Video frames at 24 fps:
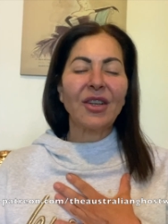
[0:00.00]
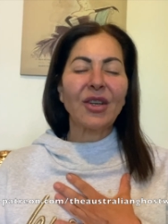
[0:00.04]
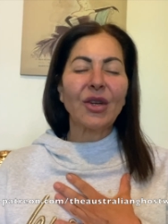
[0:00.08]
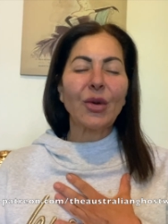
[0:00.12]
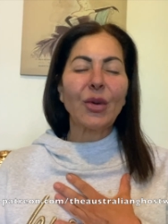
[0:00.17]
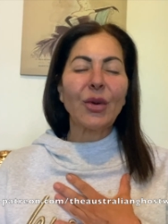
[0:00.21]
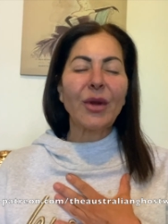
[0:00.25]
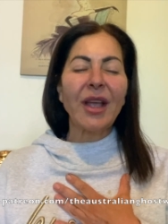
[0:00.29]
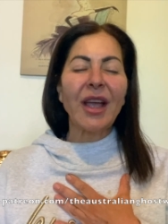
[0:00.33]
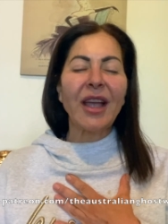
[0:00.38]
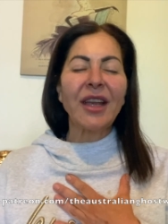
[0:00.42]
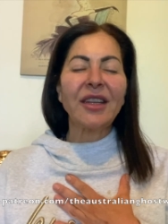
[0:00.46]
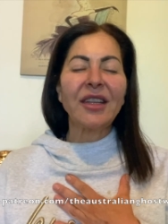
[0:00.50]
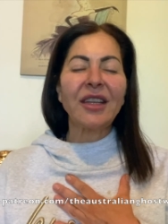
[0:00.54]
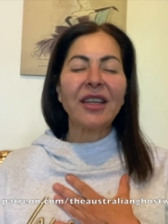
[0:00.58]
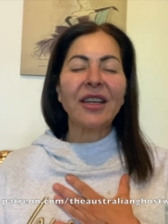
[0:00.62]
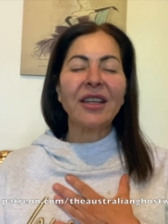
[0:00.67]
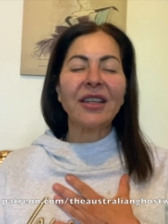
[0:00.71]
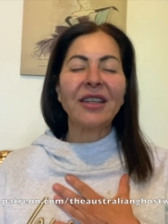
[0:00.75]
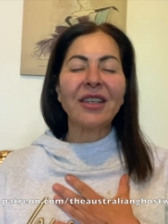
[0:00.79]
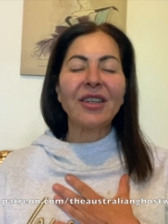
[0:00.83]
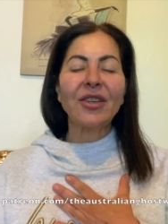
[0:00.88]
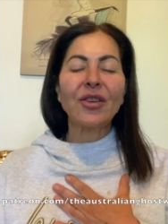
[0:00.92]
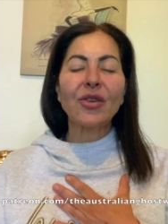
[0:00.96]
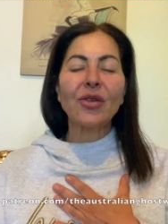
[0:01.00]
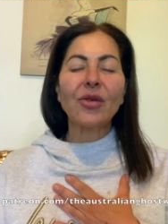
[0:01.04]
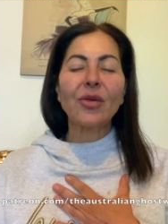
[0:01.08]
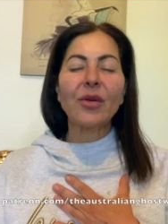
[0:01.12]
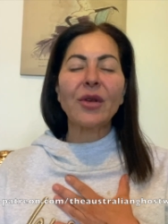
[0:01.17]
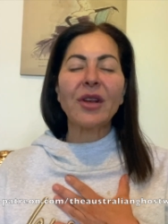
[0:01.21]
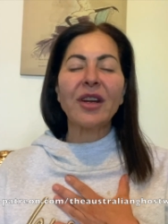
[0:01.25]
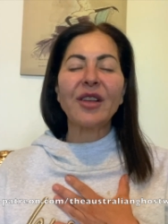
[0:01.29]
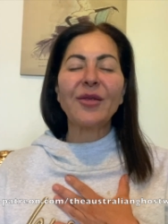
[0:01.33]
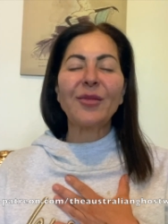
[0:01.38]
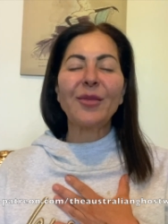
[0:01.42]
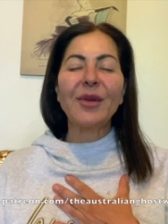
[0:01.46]
creating an
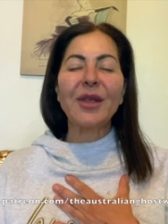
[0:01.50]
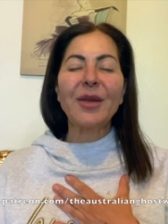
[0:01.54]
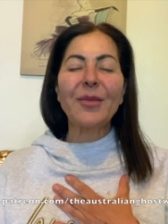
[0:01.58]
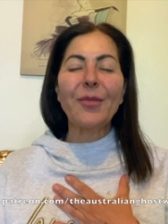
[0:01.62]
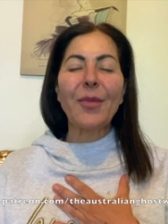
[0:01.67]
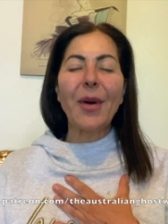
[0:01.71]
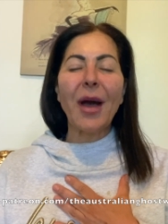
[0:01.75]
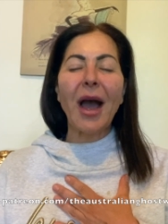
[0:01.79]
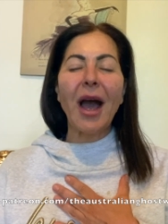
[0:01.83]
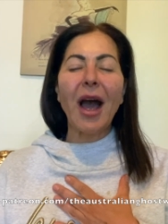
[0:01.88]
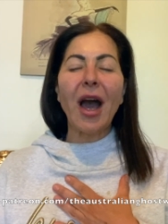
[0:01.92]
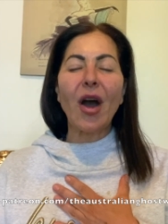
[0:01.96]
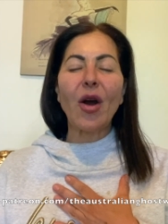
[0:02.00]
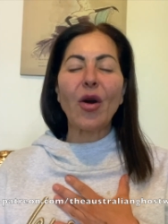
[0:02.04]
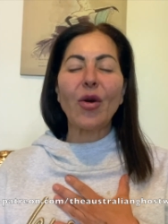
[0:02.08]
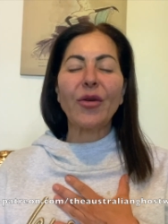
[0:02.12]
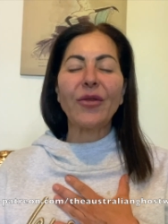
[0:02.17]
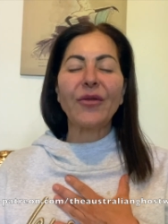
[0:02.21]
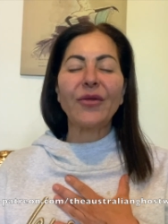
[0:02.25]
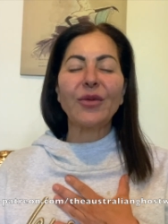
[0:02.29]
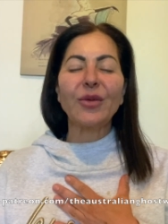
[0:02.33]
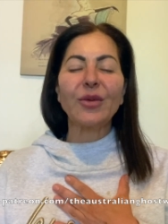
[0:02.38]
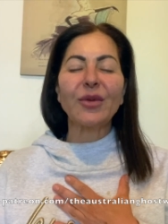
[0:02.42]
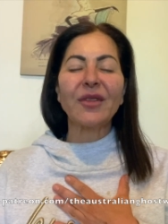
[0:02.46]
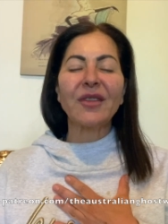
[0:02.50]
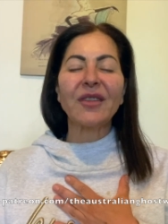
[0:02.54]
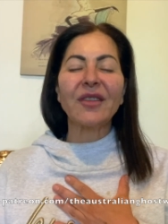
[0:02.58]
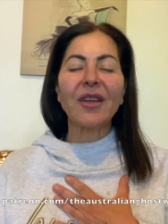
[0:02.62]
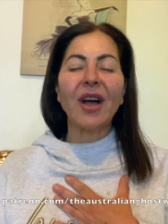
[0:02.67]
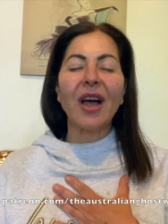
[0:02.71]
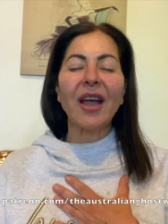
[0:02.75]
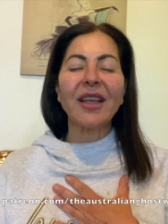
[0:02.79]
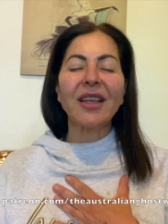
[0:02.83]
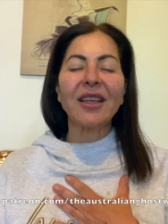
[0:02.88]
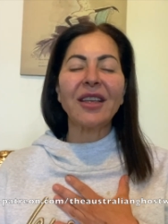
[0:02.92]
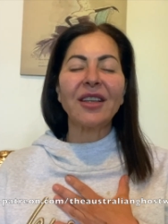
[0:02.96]
incredibly powerful
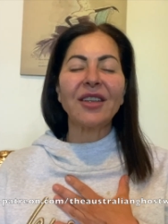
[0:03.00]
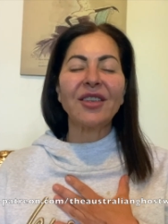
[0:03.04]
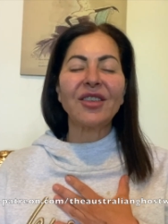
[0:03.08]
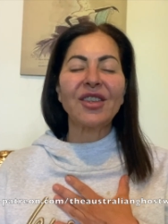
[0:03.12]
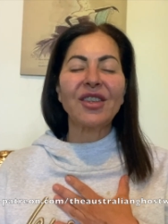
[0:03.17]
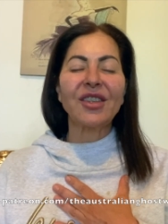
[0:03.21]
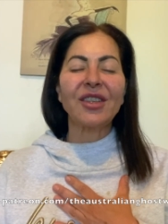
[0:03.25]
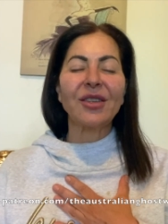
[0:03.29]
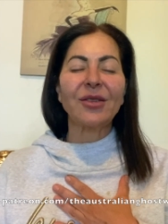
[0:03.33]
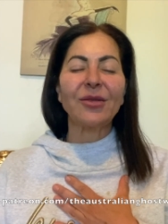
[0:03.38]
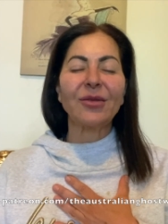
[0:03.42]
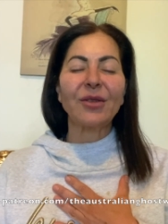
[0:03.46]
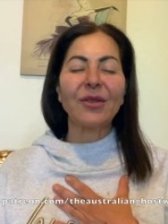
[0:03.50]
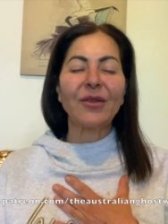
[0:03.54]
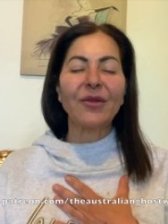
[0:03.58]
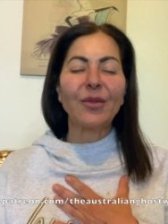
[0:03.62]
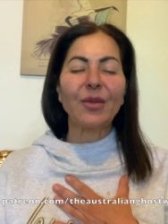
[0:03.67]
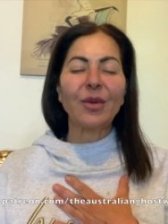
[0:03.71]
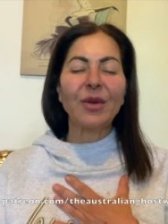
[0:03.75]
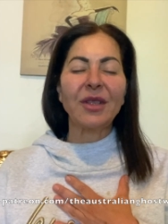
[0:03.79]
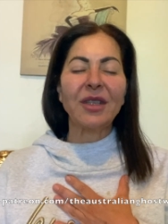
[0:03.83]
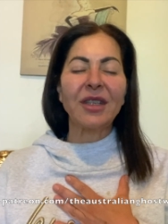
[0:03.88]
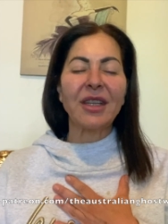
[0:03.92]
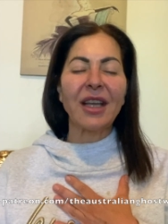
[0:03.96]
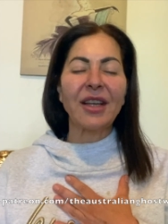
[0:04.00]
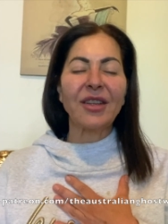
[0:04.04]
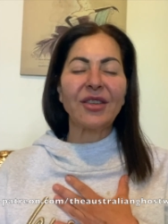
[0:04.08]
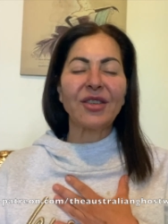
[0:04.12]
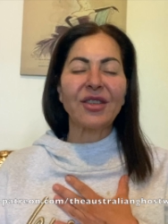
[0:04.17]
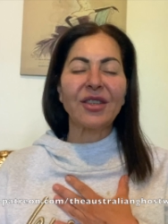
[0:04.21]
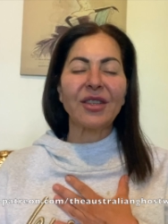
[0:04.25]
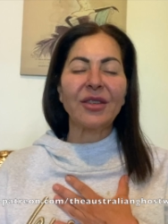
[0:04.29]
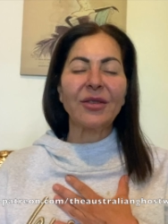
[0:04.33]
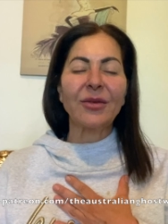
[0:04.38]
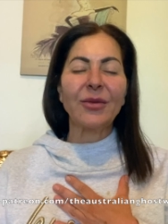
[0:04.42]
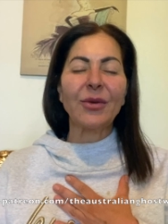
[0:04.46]
psychic shield of
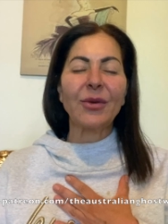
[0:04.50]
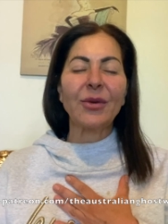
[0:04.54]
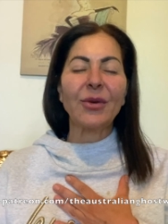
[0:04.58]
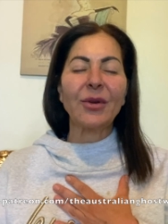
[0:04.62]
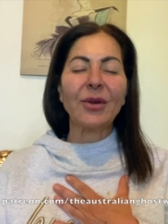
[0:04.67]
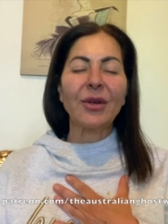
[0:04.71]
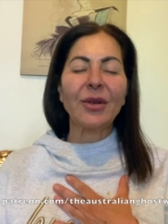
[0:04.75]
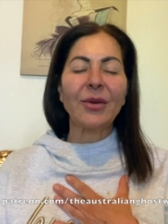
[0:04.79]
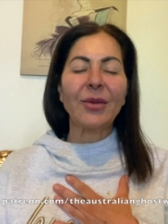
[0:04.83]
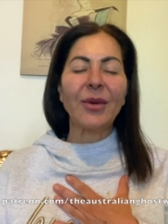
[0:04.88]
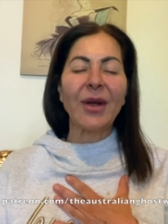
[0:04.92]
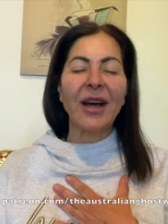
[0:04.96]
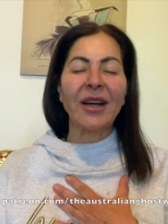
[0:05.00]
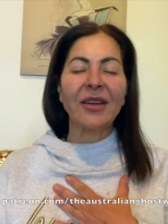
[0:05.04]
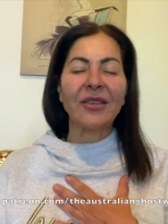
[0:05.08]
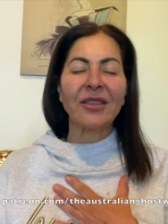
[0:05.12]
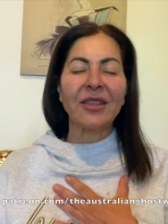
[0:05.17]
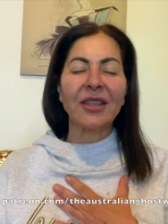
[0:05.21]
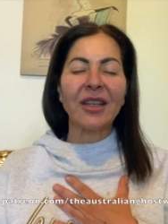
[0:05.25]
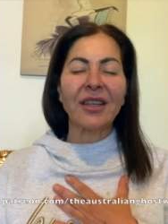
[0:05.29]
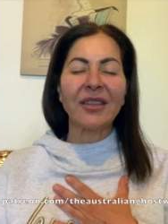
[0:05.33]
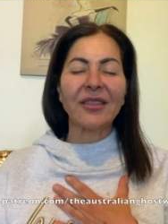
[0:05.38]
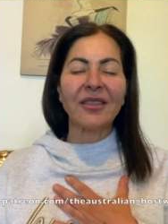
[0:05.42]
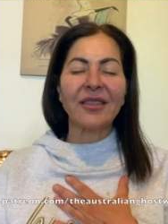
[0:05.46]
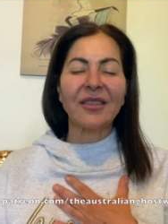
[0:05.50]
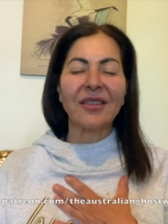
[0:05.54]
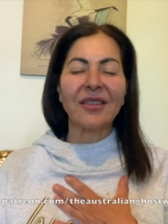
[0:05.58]
protection all around us.